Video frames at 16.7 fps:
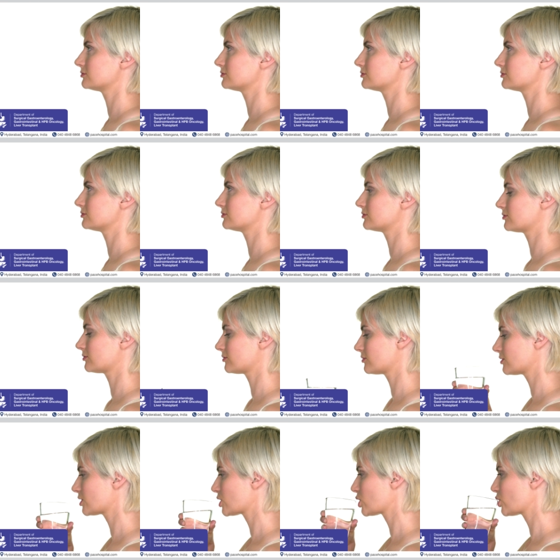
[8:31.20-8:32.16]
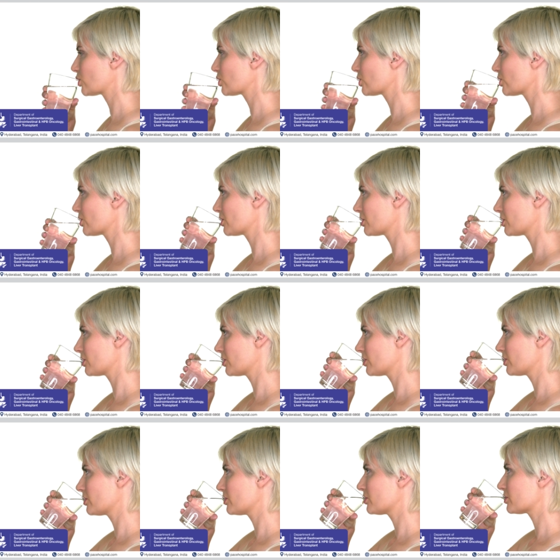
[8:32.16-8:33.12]
adequate oral liquids so as
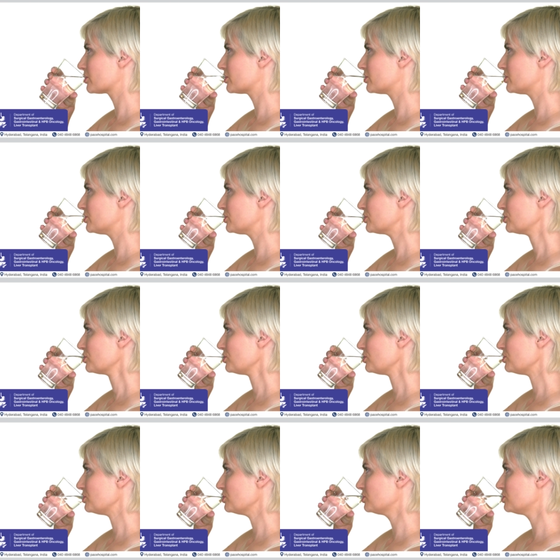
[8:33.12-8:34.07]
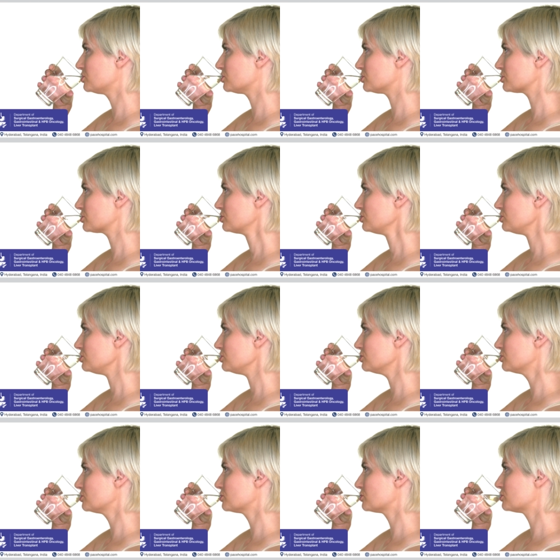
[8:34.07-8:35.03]
to avoid any future
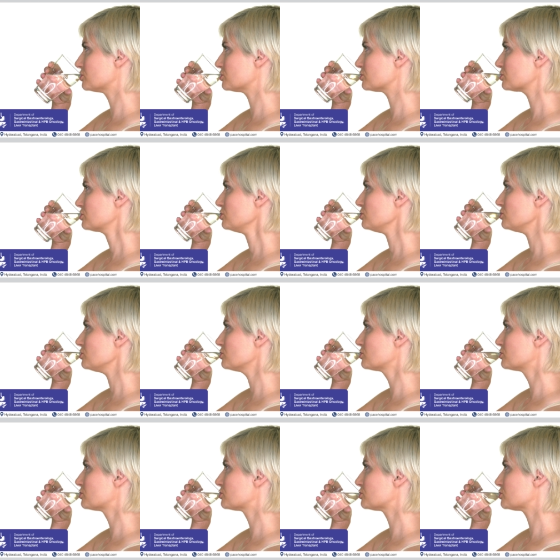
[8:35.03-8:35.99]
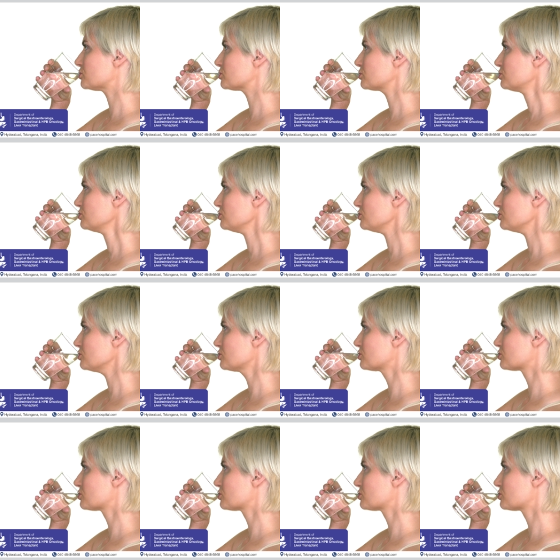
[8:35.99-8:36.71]
constipation episodes and thereby